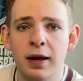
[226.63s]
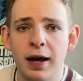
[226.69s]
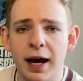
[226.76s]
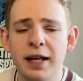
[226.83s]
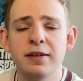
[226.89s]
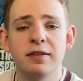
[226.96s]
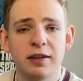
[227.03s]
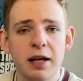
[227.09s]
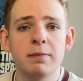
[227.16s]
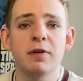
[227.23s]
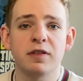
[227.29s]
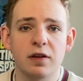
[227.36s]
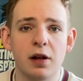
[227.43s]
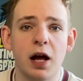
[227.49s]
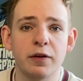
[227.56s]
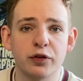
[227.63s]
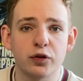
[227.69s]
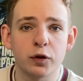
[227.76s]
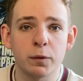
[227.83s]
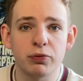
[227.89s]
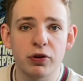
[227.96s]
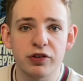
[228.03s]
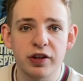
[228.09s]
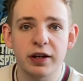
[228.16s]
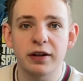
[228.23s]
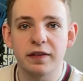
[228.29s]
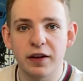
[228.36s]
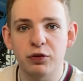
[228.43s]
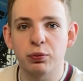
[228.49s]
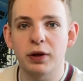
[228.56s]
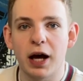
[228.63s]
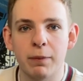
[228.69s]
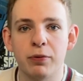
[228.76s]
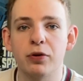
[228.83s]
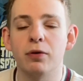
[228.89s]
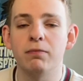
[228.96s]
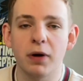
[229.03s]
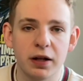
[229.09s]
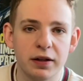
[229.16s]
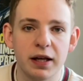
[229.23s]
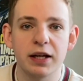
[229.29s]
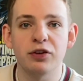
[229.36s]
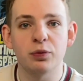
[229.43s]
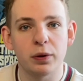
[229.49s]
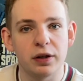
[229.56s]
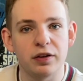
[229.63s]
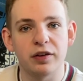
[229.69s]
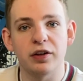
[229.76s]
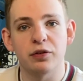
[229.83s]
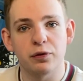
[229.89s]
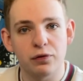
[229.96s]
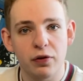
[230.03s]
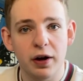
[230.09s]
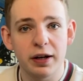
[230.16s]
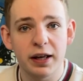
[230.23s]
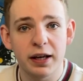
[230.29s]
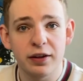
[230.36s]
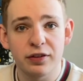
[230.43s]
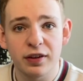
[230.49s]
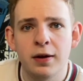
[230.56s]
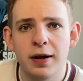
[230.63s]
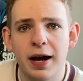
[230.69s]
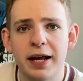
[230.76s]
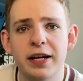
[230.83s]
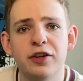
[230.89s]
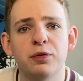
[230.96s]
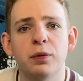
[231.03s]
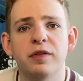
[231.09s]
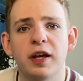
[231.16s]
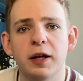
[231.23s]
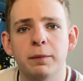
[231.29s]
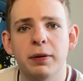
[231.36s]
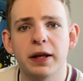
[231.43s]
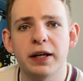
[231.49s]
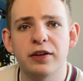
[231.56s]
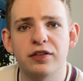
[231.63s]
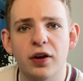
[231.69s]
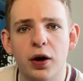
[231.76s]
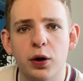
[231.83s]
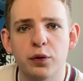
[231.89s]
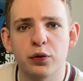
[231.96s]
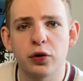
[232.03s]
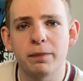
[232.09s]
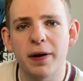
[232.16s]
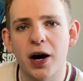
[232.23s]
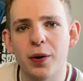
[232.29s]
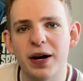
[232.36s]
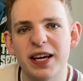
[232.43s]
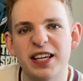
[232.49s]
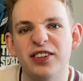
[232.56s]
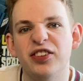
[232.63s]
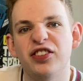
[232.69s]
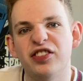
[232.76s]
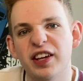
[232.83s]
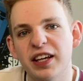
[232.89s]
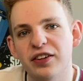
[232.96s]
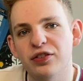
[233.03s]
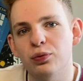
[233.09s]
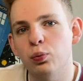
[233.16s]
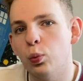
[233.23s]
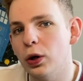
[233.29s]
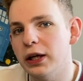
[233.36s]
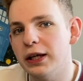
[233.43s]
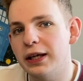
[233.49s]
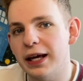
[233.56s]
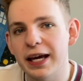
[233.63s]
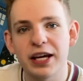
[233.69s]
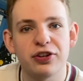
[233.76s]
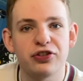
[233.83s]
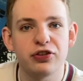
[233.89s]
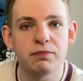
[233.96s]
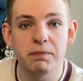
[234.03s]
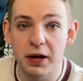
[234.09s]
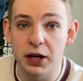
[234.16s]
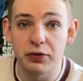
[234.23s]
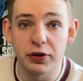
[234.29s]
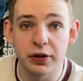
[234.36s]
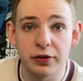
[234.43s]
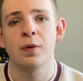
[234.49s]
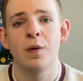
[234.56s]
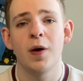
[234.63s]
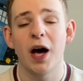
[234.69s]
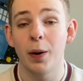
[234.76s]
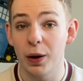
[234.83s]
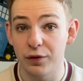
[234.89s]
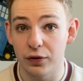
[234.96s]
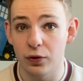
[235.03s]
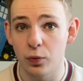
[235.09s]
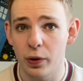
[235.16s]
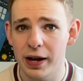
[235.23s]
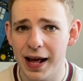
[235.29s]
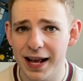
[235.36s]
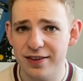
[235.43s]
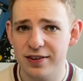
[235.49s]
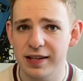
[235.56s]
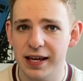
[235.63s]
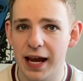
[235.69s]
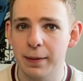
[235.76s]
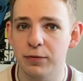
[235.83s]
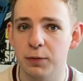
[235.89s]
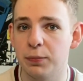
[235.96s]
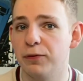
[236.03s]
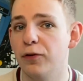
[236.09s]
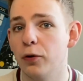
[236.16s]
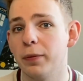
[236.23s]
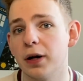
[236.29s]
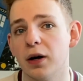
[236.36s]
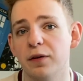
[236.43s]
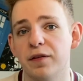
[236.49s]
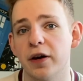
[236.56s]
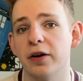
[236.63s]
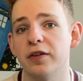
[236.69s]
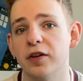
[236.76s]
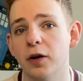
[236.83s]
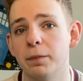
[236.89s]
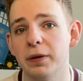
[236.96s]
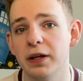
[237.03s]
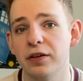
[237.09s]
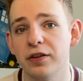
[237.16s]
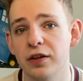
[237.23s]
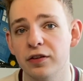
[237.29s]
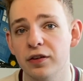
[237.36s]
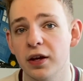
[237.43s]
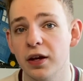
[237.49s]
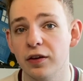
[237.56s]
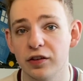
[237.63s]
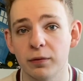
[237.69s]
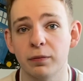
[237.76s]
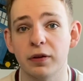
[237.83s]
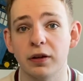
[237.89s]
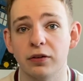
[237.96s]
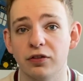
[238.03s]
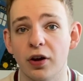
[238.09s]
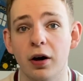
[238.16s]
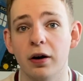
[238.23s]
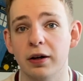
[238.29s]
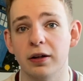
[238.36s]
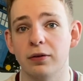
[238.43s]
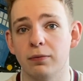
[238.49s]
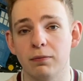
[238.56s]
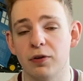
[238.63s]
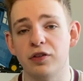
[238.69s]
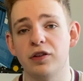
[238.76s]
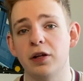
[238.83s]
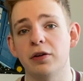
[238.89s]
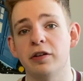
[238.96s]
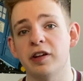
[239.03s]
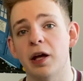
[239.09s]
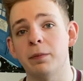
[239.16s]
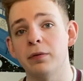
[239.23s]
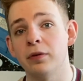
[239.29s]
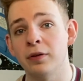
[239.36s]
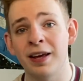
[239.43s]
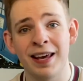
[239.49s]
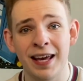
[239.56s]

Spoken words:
And same as the Life Story project, this would happen on Mondays, Wednesdays and Fridays, and this would take place over about a 6-week-ish period. However, when it actually came to performing our fairy tale pieces, something dark and mysterious happened.